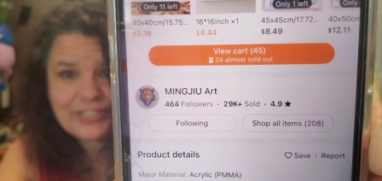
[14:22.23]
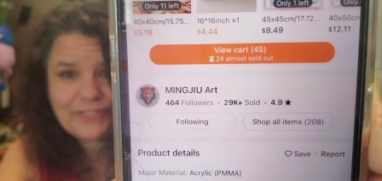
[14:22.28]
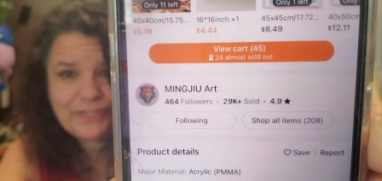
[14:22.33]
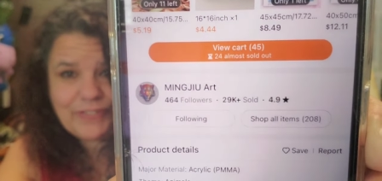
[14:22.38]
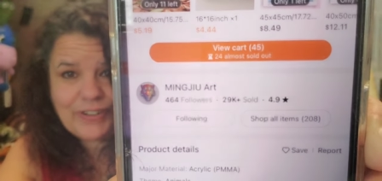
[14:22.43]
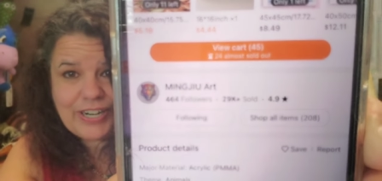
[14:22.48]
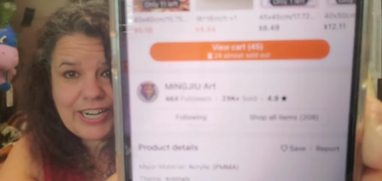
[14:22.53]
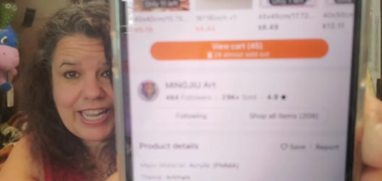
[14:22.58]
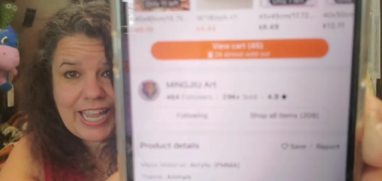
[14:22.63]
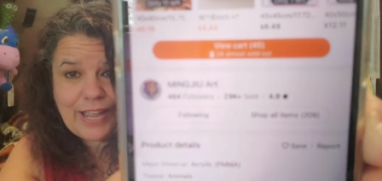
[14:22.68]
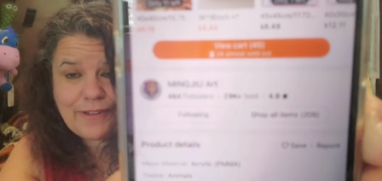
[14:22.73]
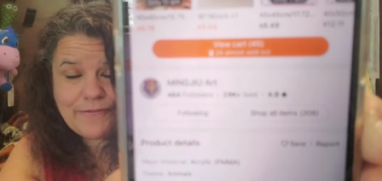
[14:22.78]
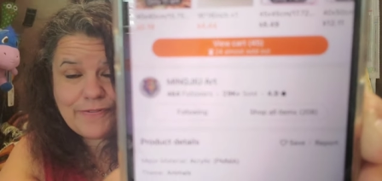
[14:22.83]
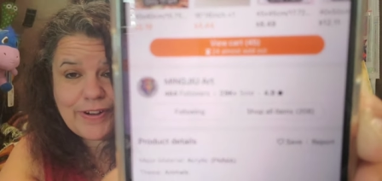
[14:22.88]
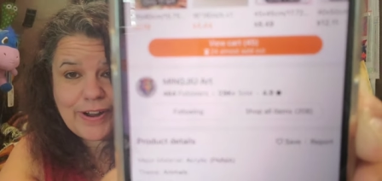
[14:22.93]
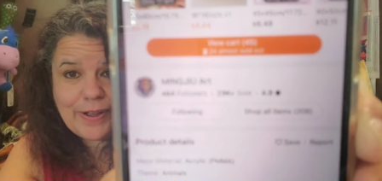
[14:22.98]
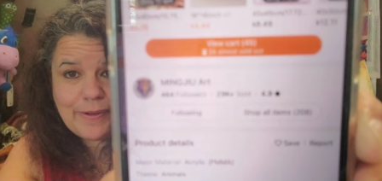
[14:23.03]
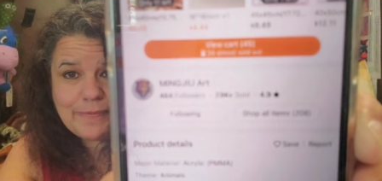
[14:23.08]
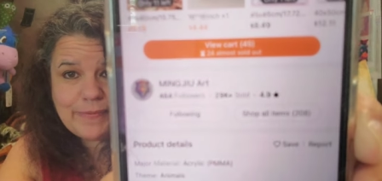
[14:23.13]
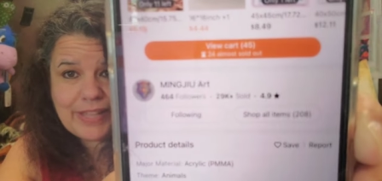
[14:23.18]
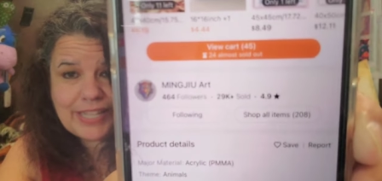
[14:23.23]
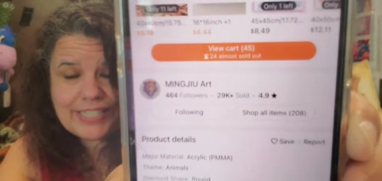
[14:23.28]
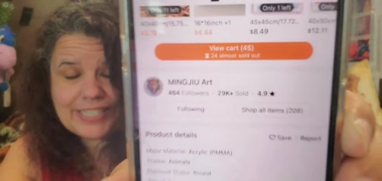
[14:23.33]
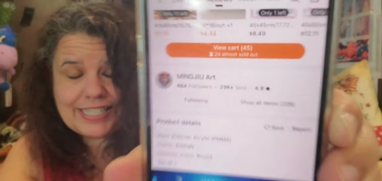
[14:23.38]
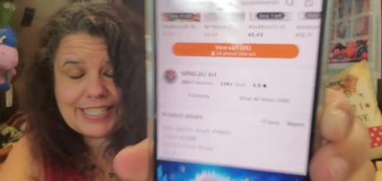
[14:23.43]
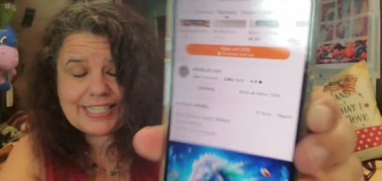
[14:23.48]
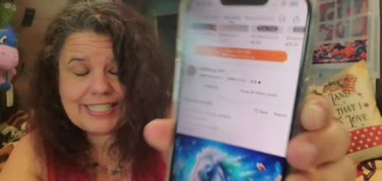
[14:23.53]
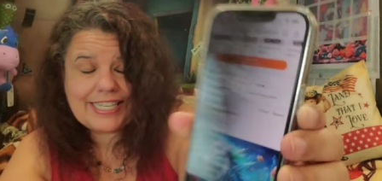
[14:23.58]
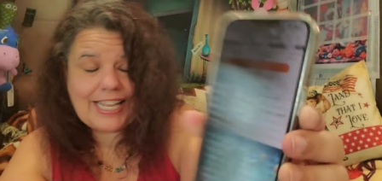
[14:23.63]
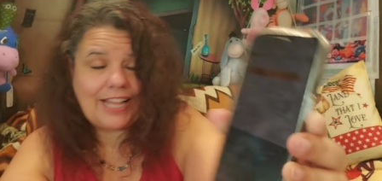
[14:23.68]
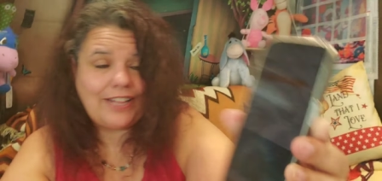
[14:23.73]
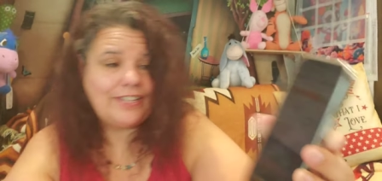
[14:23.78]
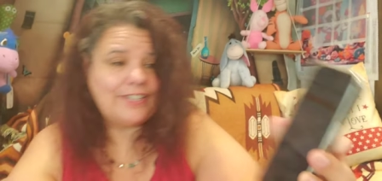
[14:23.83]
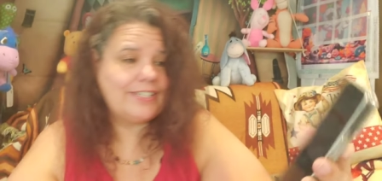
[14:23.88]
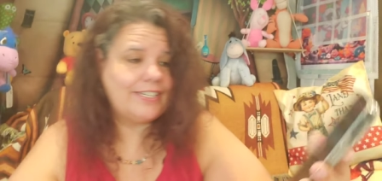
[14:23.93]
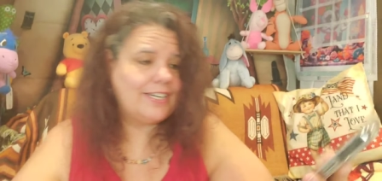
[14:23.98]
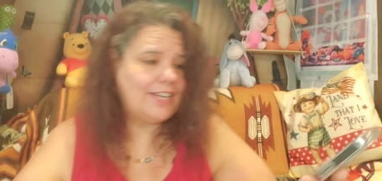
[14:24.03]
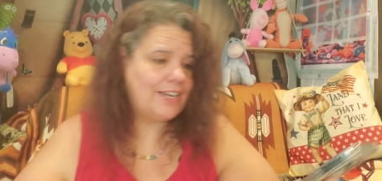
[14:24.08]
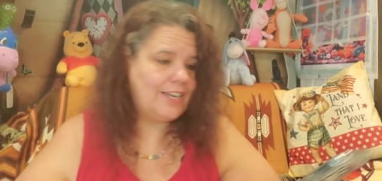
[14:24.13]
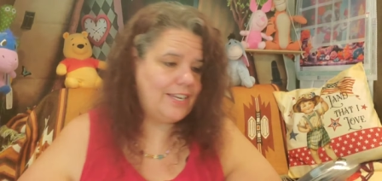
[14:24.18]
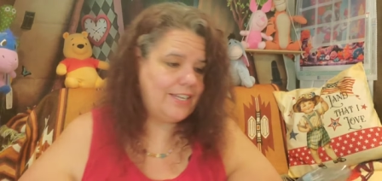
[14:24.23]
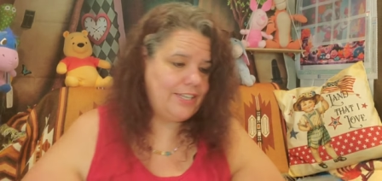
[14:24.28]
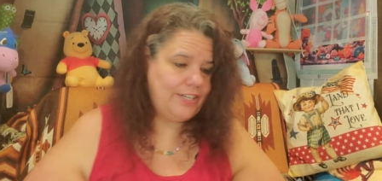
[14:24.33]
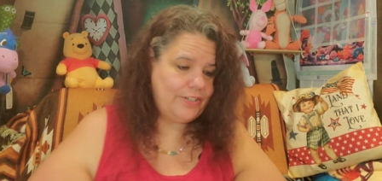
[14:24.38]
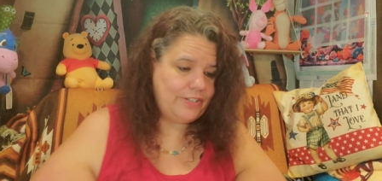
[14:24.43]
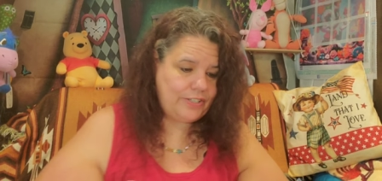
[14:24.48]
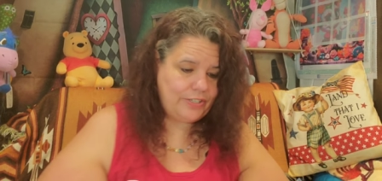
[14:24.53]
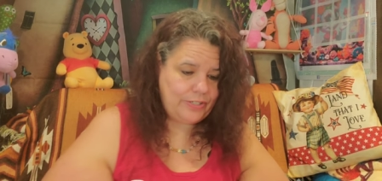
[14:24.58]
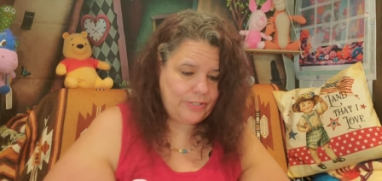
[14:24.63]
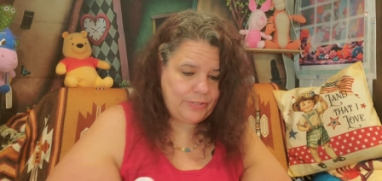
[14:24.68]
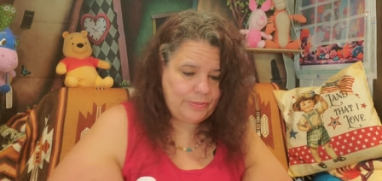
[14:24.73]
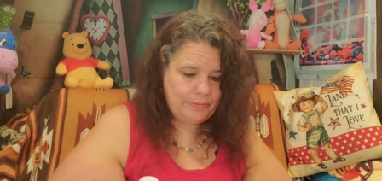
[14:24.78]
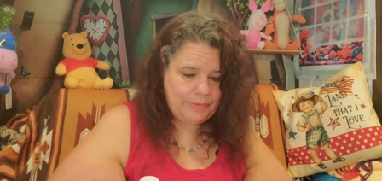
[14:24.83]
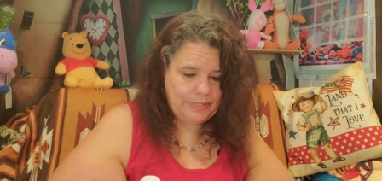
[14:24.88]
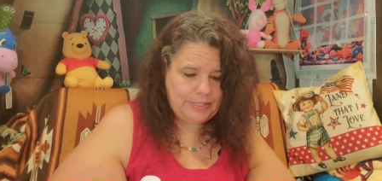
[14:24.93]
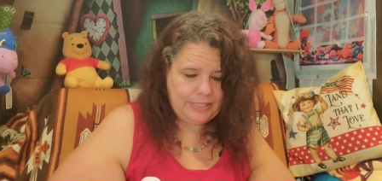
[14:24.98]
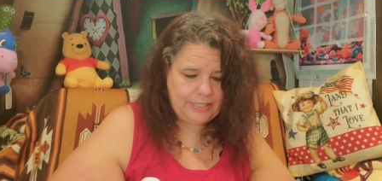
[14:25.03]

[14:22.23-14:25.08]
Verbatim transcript: where it came from. That's the seller on YouTube,